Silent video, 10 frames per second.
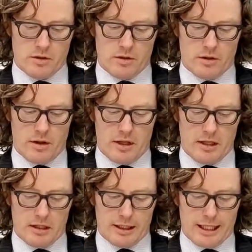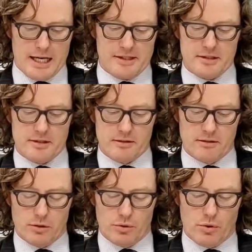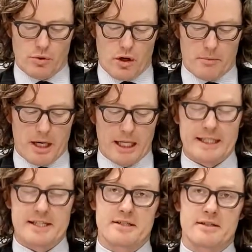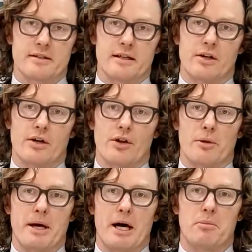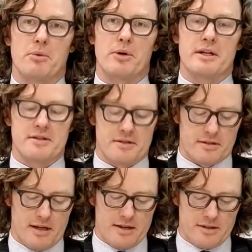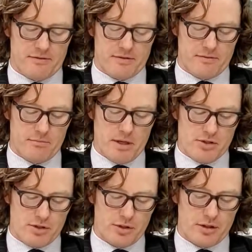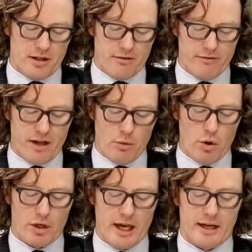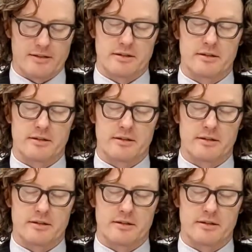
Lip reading: The last law on my list on the PowerPoint is, as I've mentioned earlier, the Fair Work Act.